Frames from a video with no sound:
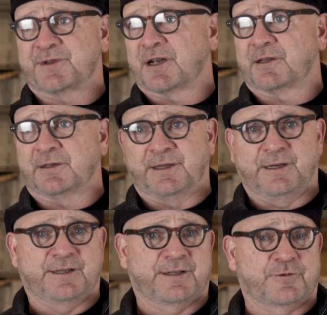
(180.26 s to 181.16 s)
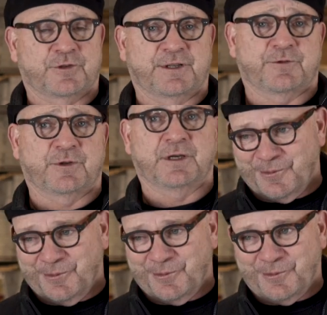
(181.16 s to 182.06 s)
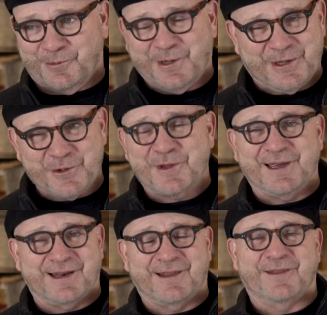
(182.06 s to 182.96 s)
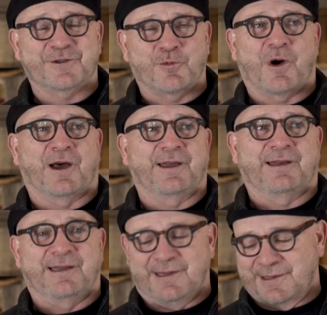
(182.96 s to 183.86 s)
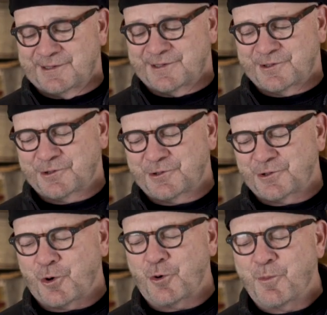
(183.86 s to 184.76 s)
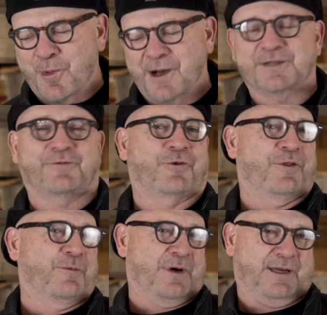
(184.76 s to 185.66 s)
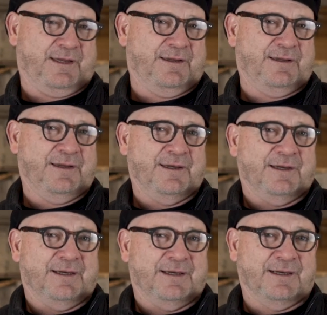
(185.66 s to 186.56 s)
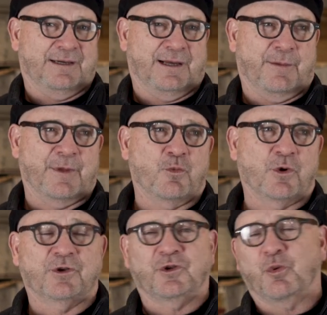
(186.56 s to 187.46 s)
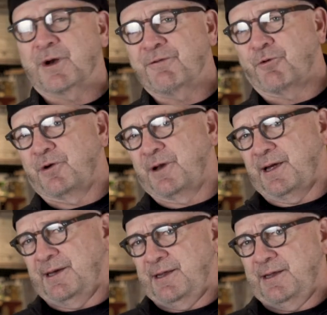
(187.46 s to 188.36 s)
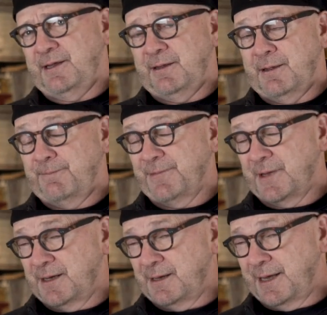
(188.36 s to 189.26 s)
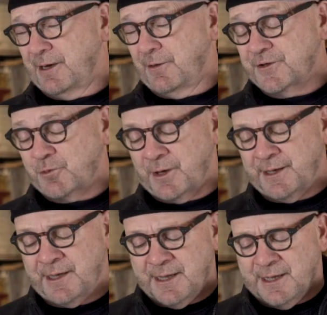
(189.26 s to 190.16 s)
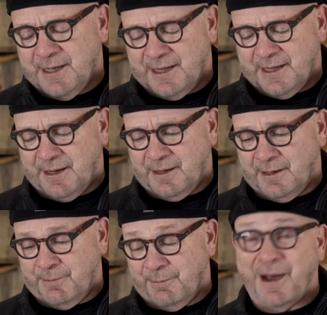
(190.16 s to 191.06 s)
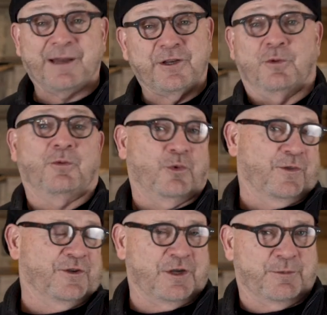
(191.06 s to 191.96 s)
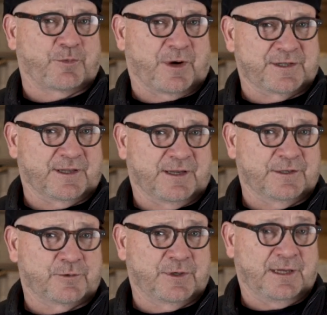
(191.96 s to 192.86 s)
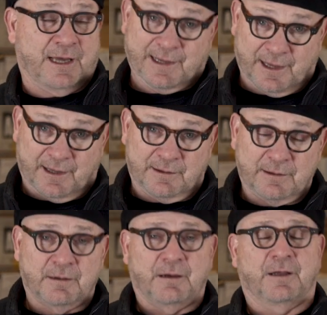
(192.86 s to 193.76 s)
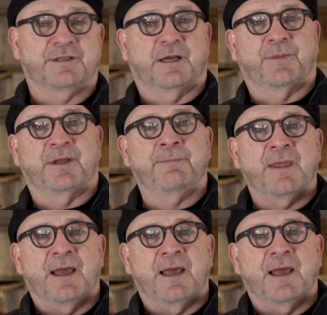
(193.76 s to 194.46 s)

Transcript: Suckling, et cetera, et cetera. What you get in this wine is so much for the money. I mean, we're $24.98 on this wine. Mind you, we're the cheapest price in the country, again, on something.